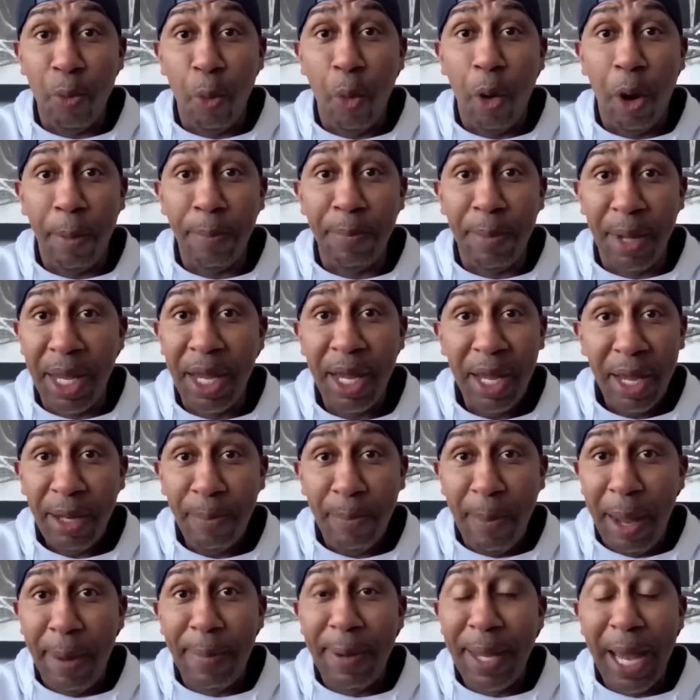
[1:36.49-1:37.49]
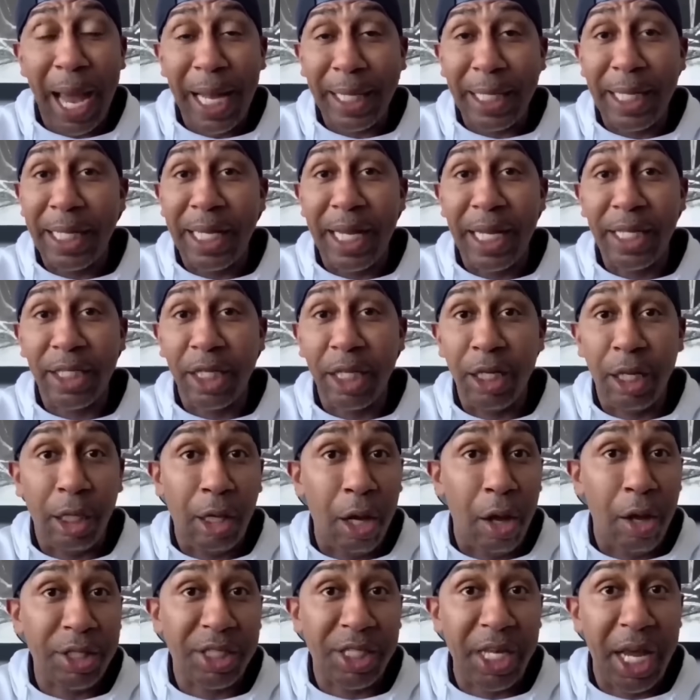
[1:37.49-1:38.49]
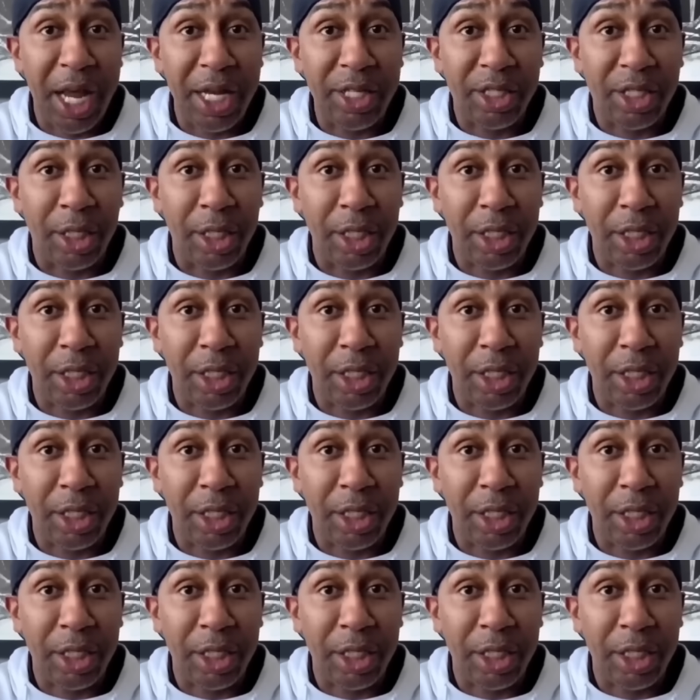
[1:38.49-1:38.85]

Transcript: just to go at him for some clicks and views.